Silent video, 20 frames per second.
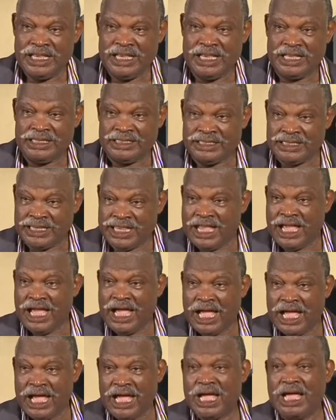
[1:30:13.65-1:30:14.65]
And
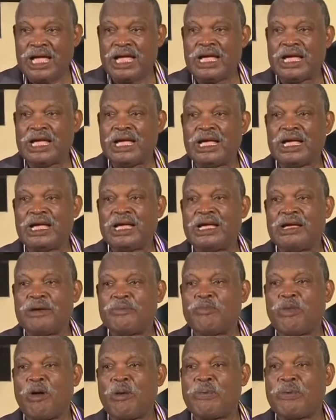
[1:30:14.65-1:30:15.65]
their
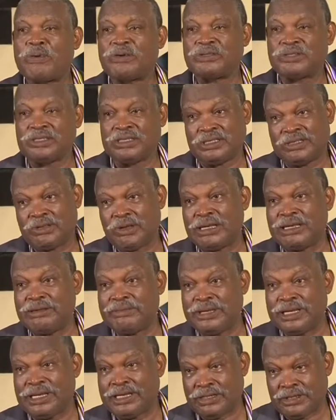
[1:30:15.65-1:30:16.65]
purpose is to
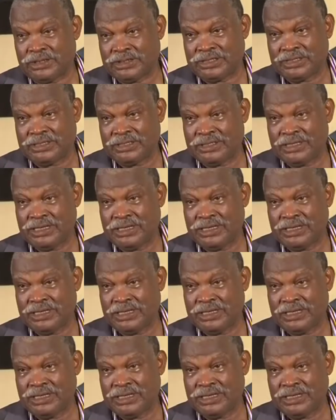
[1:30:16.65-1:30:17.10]
eliminate us.